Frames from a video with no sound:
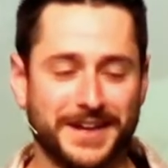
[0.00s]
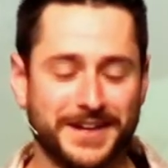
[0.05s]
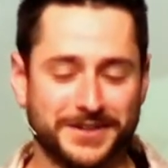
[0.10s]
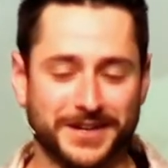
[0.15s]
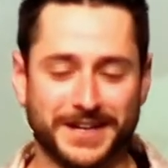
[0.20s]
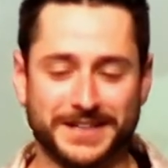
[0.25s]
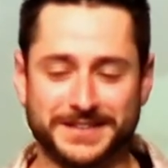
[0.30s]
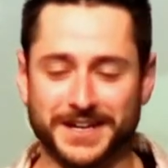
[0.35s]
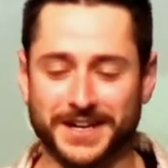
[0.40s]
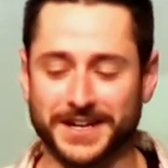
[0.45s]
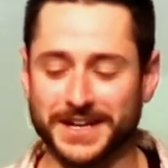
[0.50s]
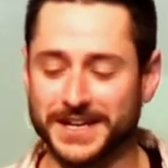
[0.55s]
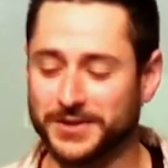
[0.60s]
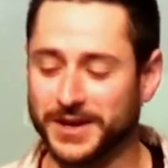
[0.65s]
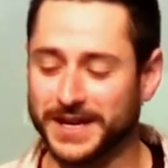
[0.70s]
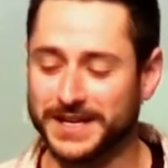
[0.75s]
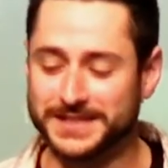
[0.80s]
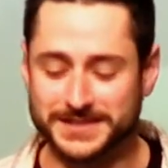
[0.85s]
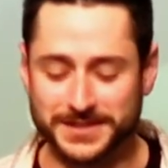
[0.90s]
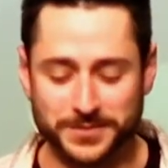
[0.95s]
right there
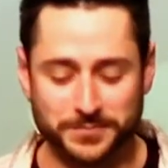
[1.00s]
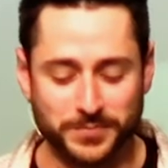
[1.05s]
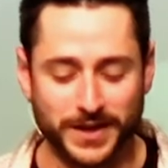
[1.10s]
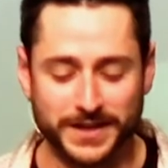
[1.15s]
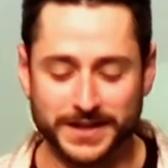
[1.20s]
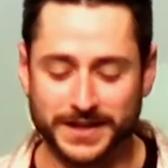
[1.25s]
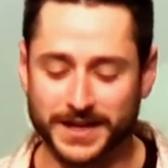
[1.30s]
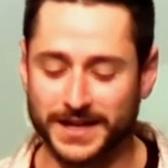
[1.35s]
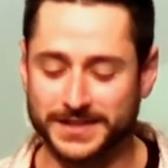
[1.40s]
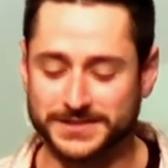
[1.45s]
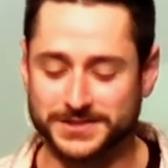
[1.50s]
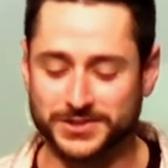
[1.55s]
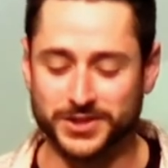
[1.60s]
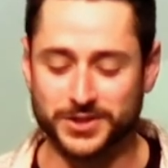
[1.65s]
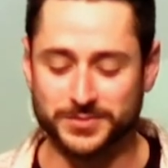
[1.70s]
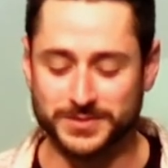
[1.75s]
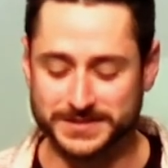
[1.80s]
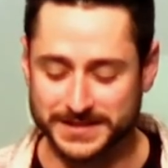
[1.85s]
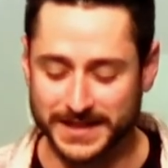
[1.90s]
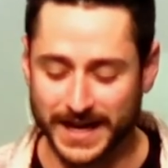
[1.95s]
anyway he's in the bunny
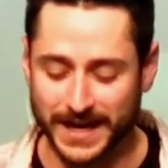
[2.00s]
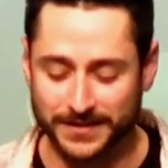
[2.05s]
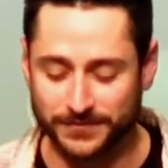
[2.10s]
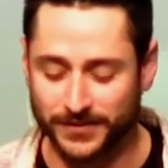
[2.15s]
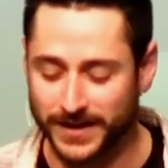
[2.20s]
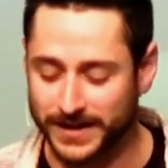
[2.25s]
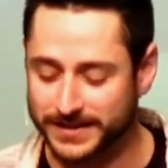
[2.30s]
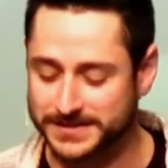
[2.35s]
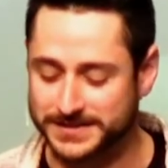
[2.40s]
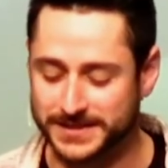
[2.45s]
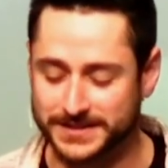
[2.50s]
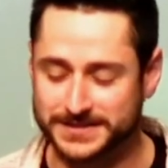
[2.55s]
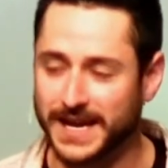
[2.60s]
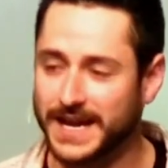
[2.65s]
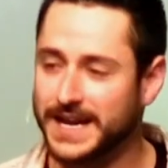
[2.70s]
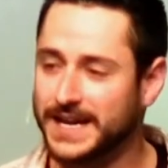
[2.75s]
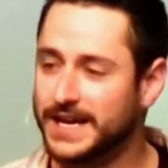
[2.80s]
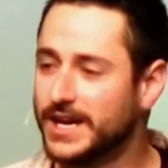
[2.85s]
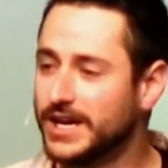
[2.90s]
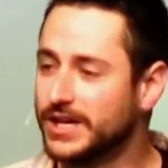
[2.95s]
costume his dad finally says
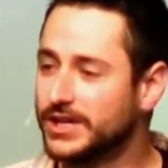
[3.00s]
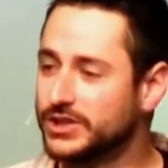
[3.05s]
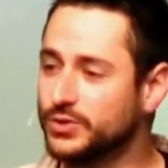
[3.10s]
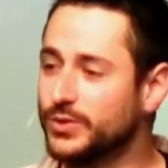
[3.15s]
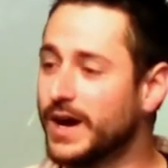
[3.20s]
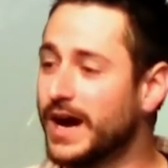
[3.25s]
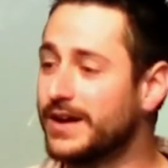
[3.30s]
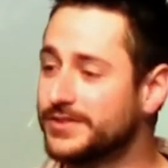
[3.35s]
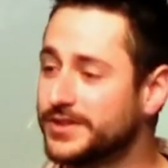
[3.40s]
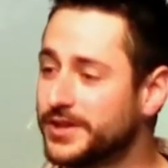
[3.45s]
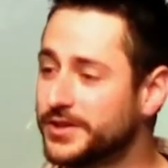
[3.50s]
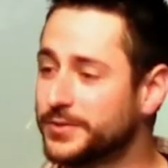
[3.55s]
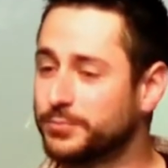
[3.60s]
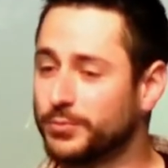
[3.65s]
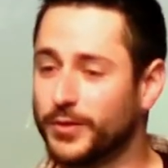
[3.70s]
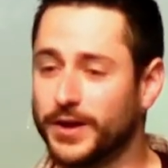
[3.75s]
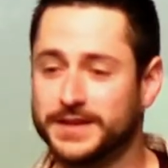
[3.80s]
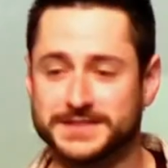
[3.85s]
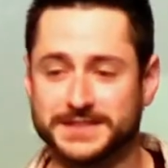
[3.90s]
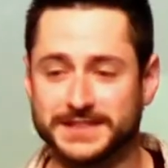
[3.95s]
hey you have another
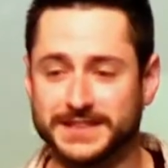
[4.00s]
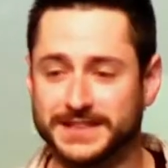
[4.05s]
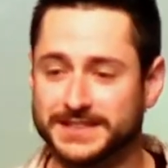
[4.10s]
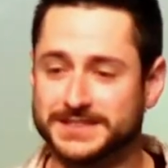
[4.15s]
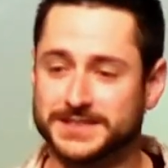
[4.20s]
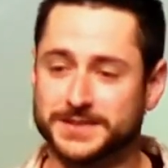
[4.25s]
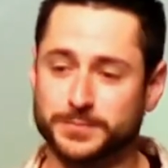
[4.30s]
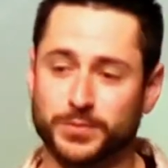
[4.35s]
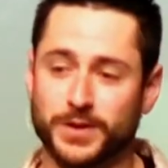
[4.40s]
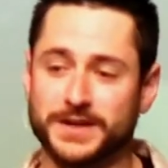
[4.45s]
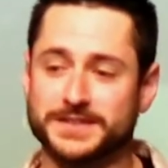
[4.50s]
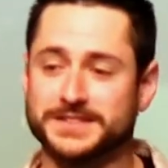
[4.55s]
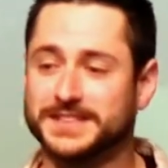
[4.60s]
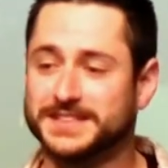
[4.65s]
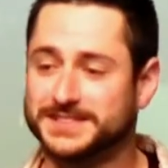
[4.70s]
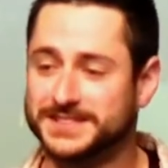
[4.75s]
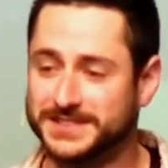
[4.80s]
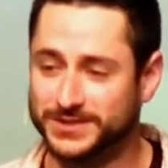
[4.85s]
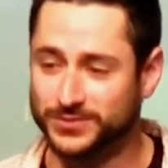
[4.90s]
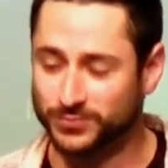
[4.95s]
present he gets the present
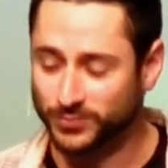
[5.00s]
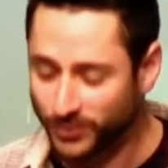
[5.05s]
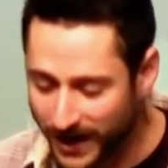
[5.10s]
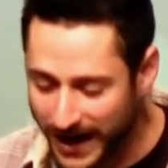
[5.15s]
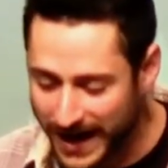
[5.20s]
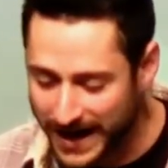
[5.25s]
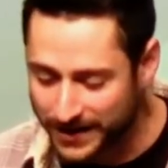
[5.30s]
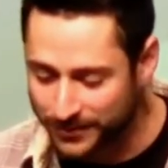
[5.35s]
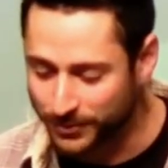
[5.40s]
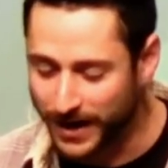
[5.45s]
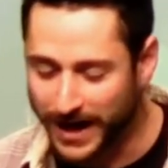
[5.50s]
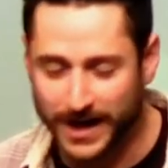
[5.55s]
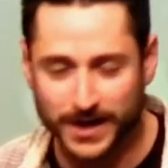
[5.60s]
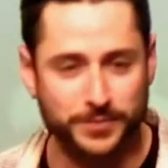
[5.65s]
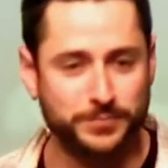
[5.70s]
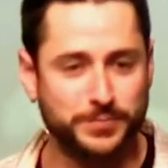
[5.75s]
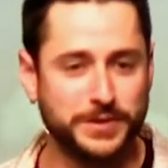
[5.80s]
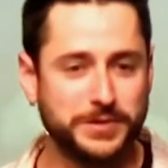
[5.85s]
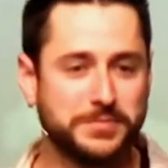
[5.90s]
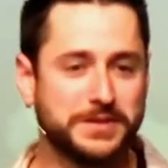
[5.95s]
it's this red
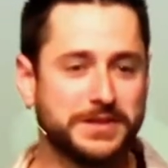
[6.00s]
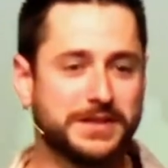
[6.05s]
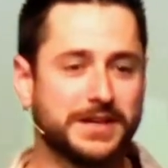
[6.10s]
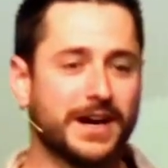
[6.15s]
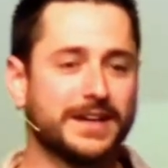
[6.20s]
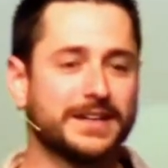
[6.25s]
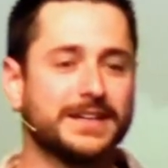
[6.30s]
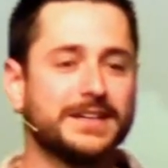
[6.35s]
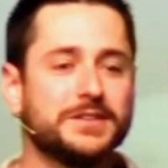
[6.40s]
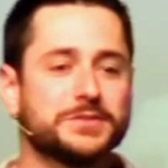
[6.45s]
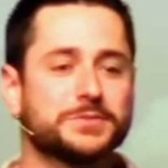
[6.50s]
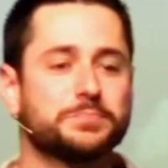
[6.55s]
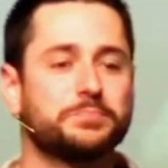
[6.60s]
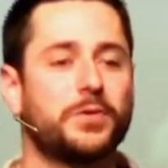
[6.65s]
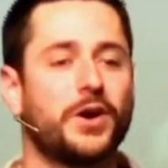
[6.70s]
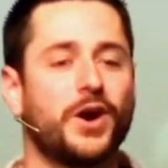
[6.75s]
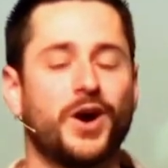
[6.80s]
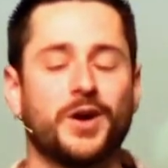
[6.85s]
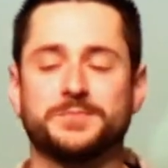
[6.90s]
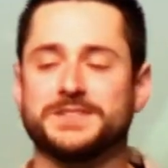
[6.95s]
ryder bb gun he's
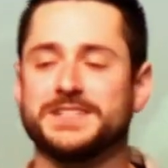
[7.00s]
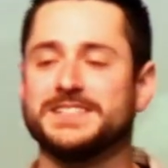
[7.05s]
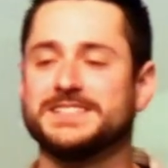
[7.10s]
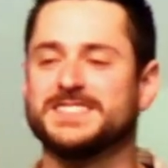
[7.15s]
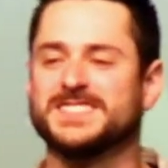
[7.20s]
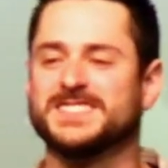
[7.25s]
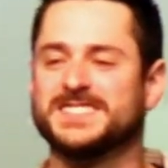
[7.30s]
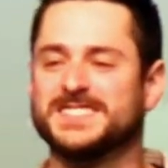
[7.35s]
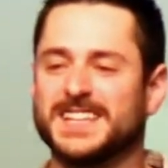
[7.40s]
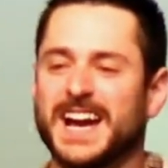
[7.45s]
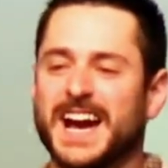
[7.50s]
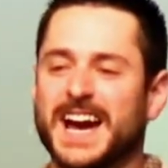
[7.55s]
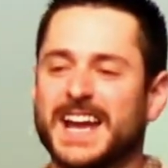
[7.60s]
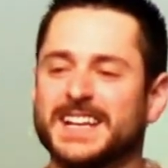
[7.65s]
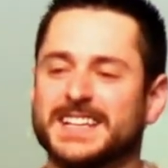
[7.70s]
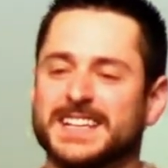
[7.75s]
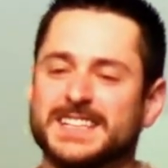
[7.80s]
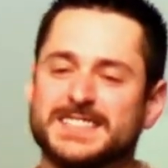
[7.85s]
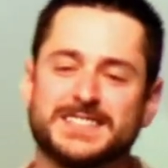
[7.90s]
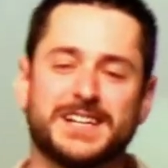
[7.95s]
pumped he's
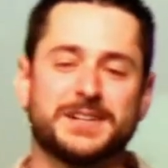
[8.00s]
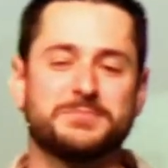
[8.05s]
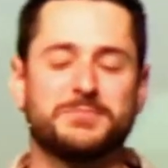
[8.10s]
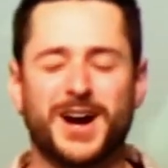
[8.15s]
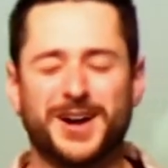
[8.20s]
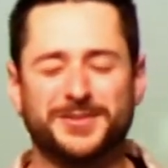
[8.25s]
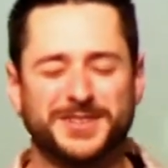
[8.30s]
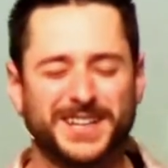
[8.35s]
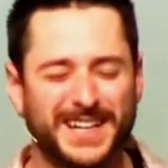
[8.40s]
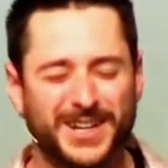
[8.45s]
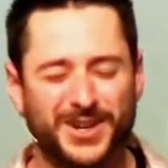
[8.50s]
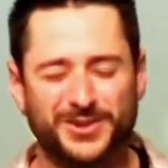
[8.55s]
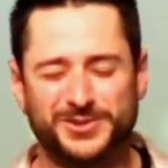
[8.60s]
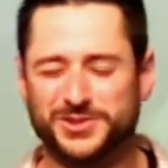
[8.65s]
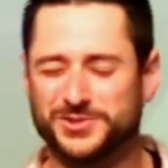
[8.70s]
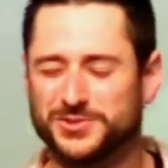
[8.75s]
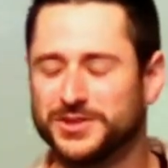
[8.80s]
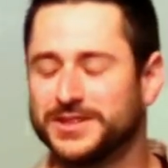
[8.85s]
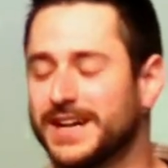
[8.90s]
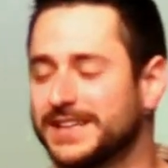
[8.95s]
ecstatic he's like mom can i go
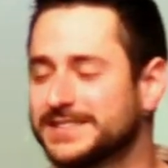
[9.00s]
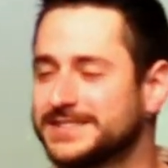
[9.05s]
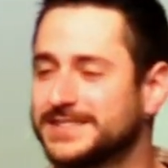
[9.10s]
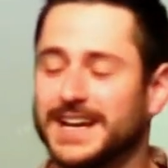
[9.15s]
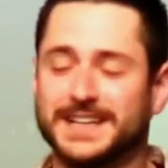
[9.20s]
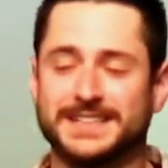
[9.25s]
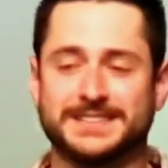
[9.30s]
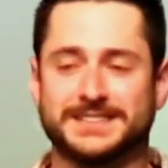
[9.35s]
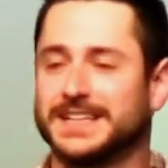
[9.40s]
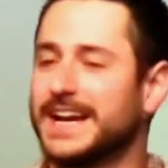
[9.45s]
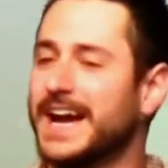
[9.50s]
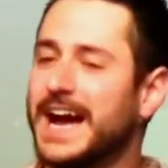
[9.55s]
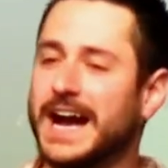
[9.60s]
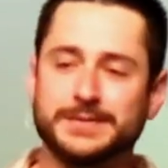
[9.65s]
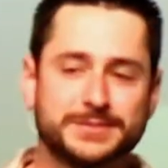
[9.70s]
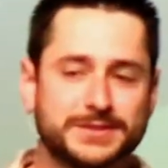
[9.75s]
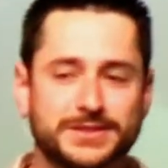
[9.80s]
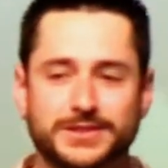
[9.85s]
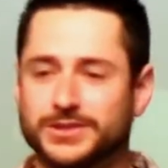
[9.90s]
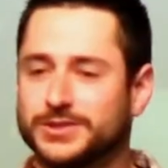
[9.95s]
shoot it outside he's like
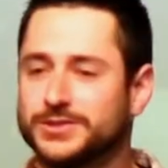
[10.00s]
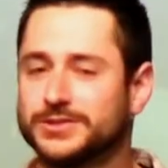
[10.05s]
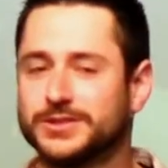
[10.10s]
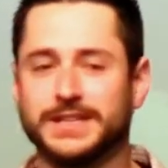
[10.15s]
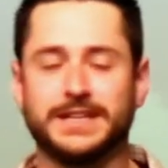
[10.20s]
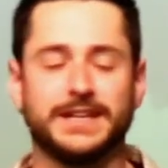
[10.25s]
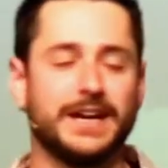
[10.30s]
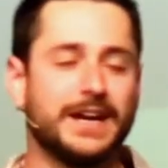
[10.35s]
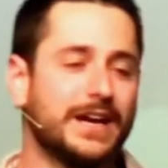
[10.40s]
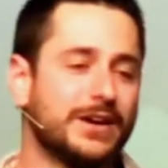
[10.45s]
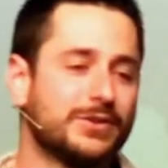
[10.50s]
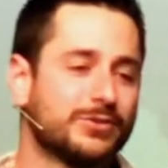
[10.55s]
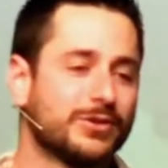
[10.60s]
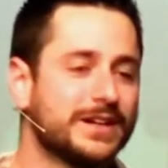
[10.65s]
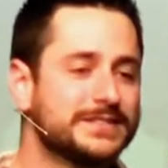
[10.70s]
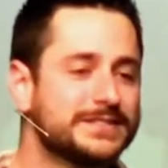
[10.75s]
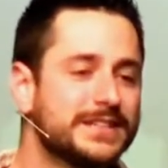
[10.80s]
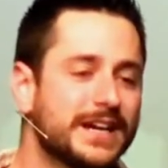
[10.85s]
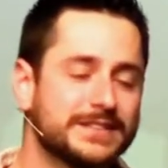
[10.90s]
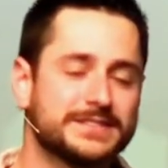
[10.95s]
absolutely
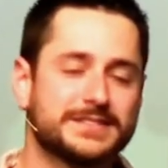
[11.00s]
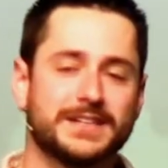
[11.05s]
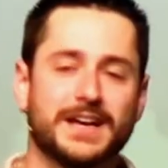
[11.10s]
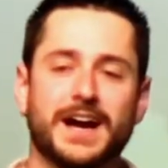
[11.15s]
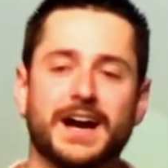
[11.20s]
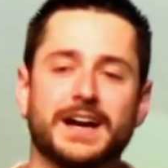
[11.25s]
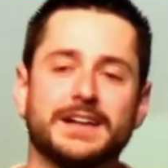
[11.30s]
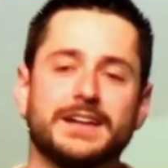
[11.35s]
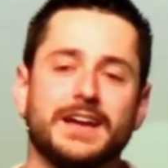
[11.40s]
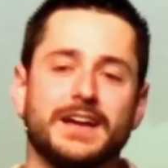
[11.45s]
runs outside